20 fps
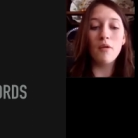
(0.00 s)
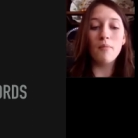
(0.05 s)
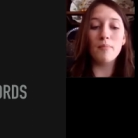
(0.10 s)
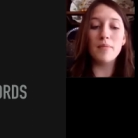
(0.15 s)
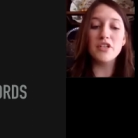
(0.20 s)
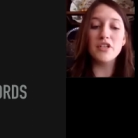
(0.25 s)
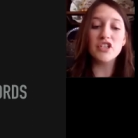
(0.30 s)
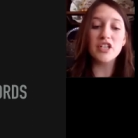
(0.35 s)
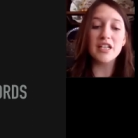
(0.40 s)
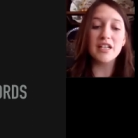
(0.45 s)

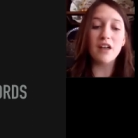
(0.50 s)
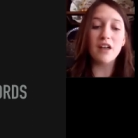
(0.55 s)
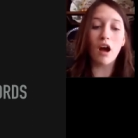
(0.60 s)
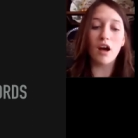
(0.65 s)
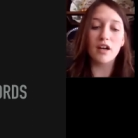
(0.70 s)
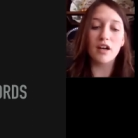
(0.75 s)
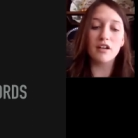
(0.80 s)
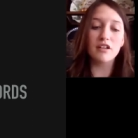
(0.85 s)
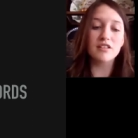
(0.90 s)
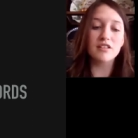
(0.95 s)
Michigan
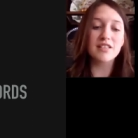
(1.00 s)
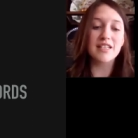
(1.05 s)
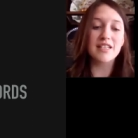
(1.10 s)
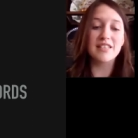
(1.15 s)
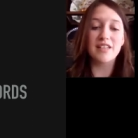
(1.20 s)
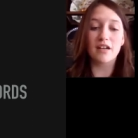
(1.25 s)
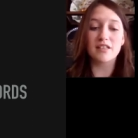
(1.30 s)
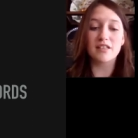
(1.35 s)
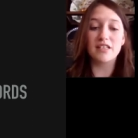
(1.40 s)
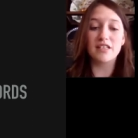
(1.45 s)
auditors
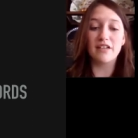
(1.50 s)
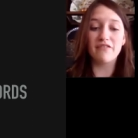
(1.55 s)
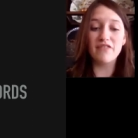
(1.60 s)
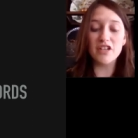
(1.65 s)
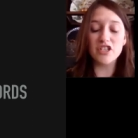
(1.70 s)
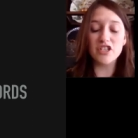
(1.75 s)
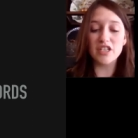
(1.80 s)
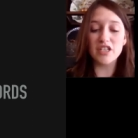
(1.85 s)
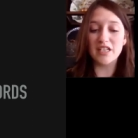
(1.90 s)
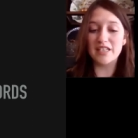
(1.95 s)
conducted a
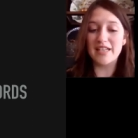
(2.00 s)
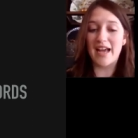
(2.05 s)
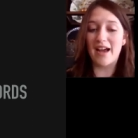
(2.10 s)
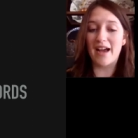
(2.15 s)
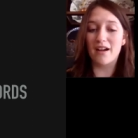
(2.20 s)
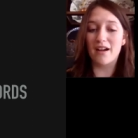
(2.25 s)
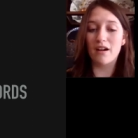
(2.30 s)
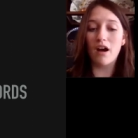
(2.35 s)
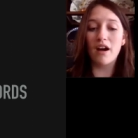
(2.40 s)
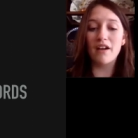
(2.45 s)
phishing attack